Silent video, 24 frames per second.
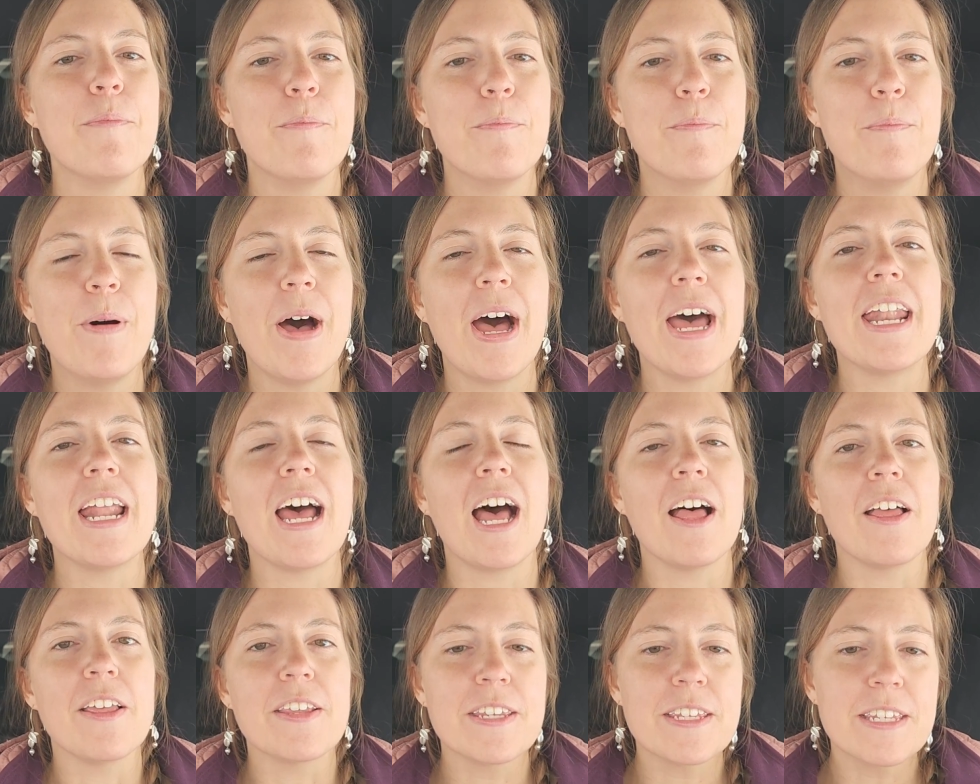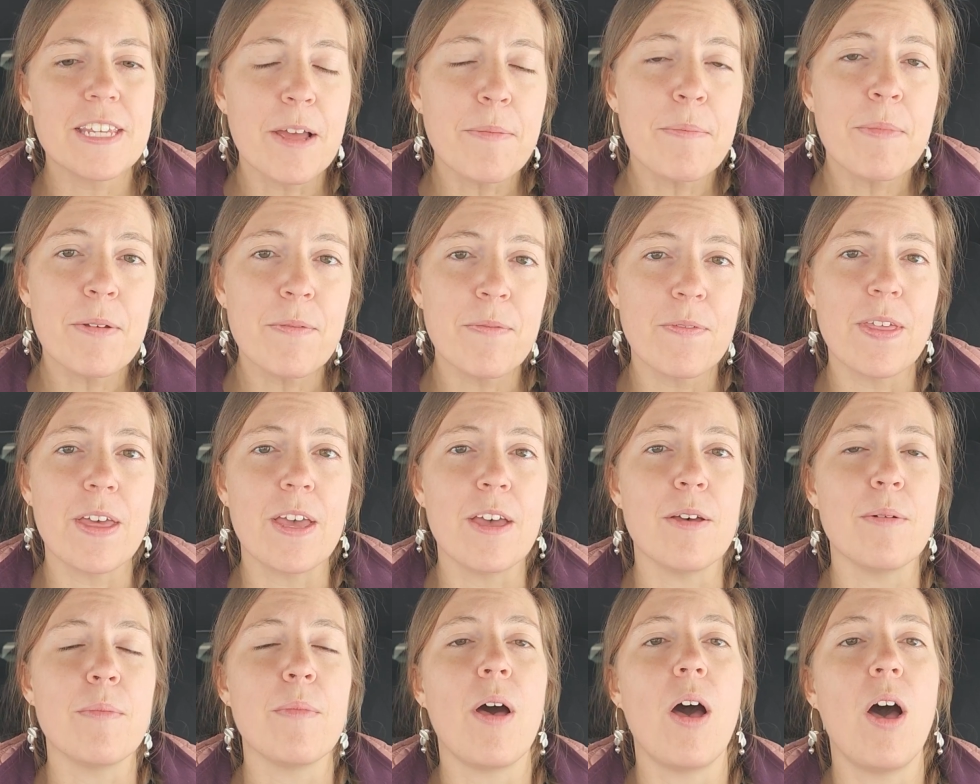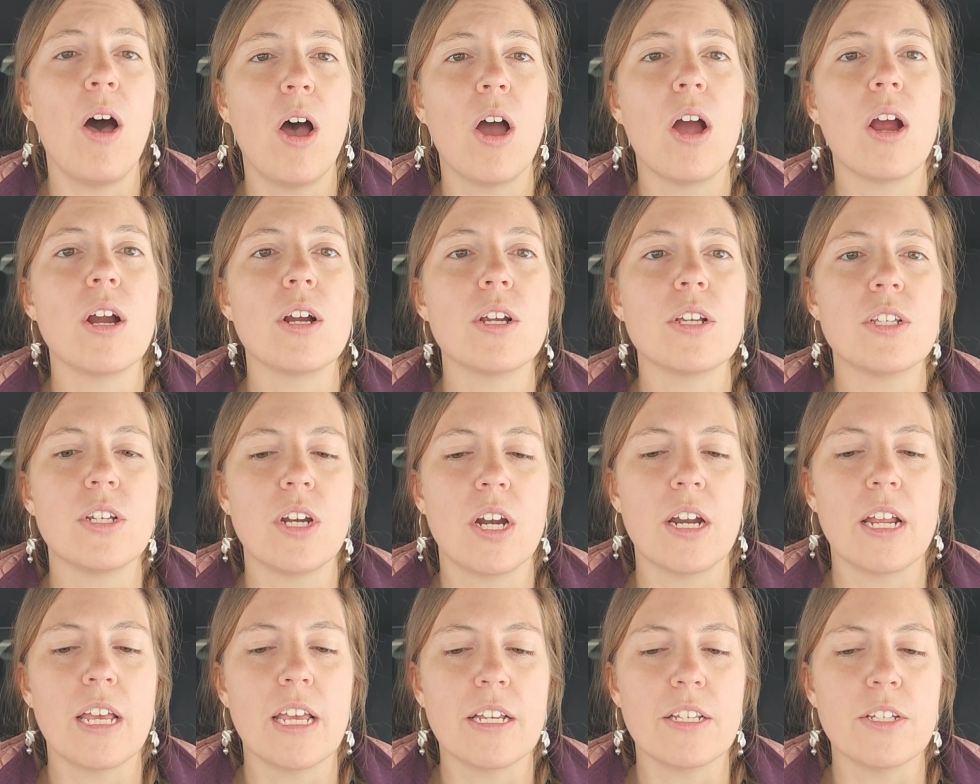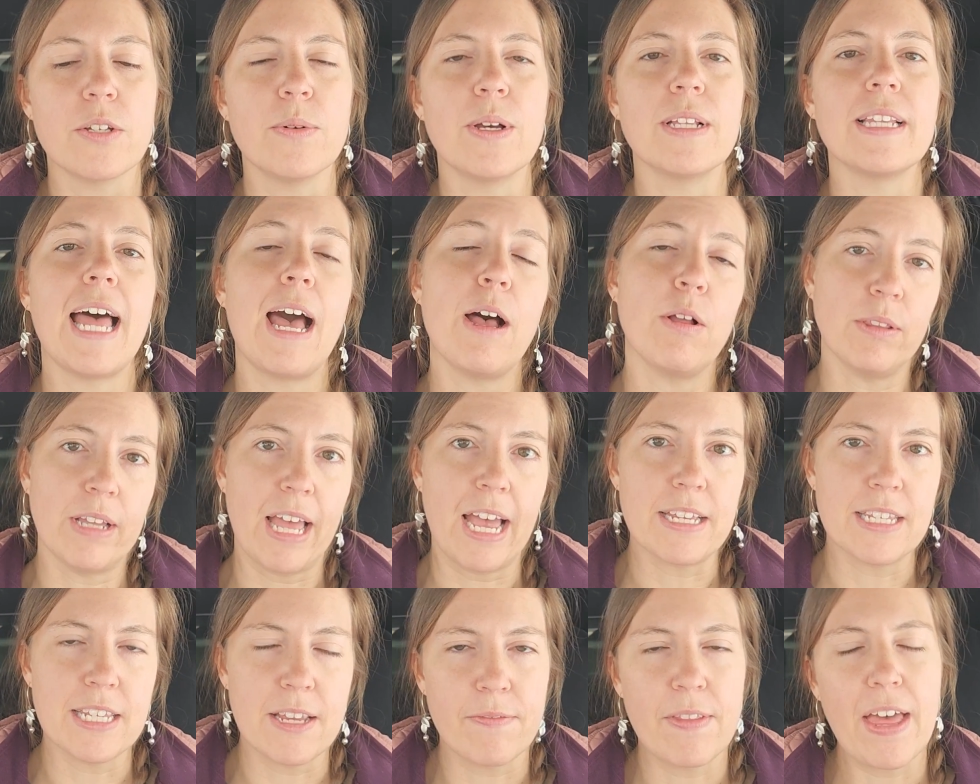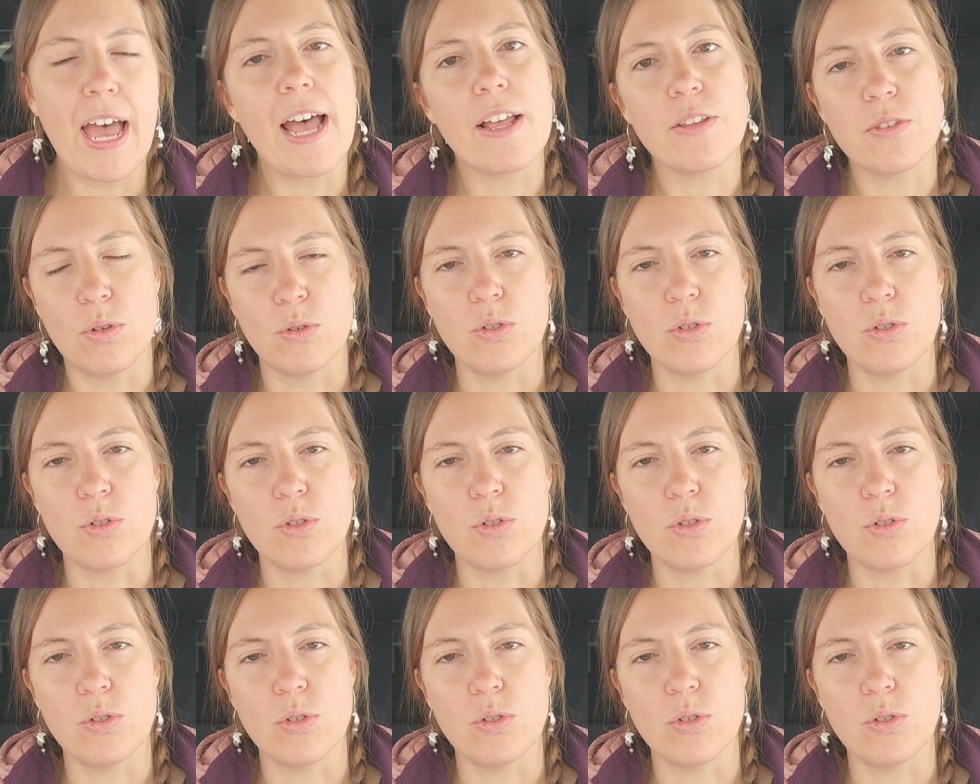But some of them are starting to allow less of that.